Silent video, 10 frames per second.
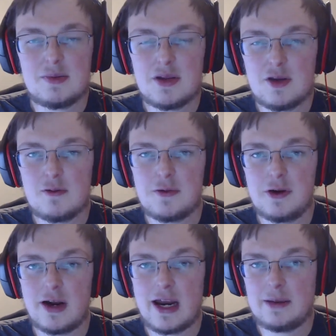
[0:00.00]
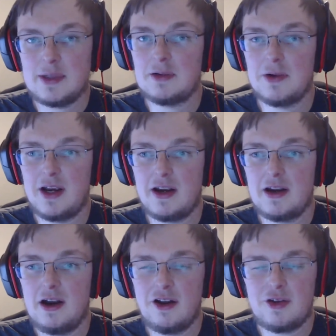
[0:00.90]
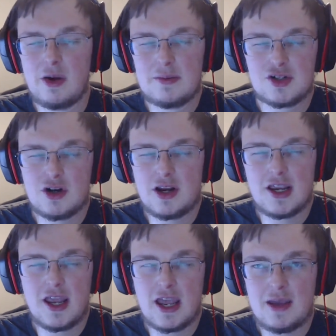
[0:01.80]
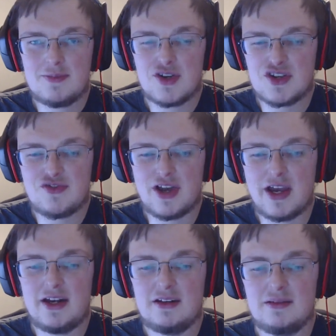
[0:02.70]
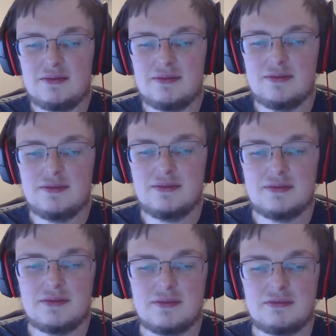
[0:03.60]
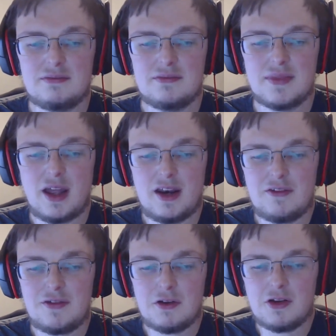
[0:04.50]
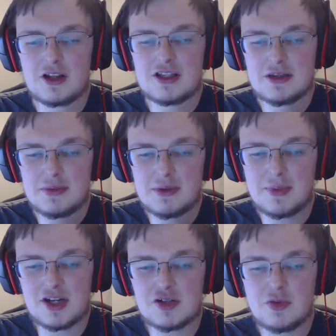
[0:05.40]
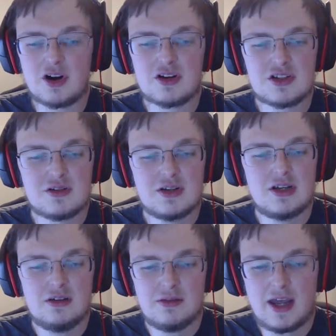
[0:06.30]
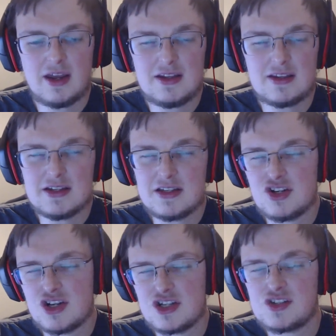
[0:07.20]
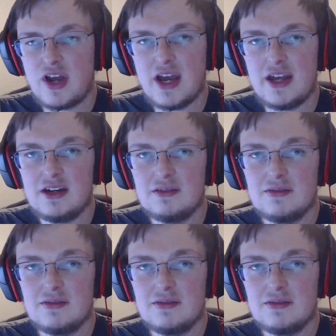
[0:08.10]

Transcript: P U for your gaming rig, although I'm sure it can game just fine. And if you look at some of the benchmarks, yeah, it does it just fine.